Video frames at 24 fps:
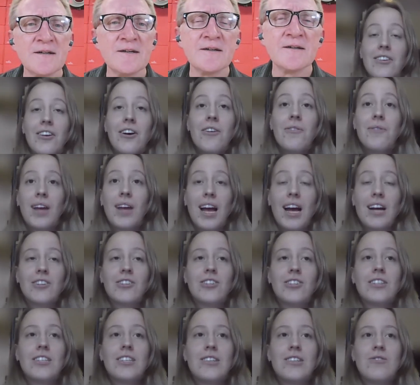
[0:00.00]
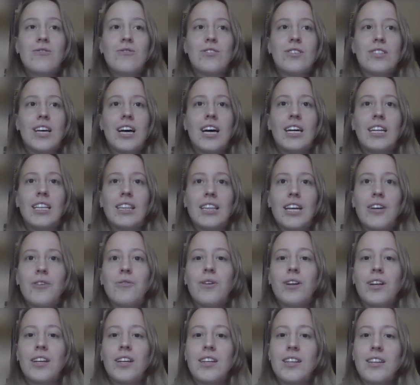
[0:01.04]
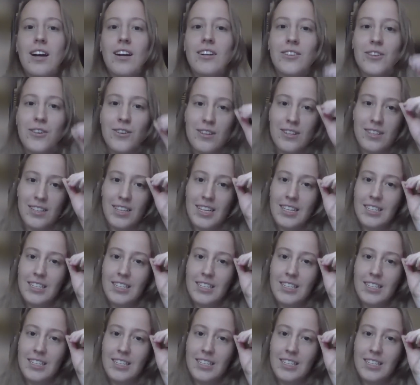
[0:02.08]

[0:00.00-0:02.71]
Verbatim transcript: No, we actually use uh, liquid conductors.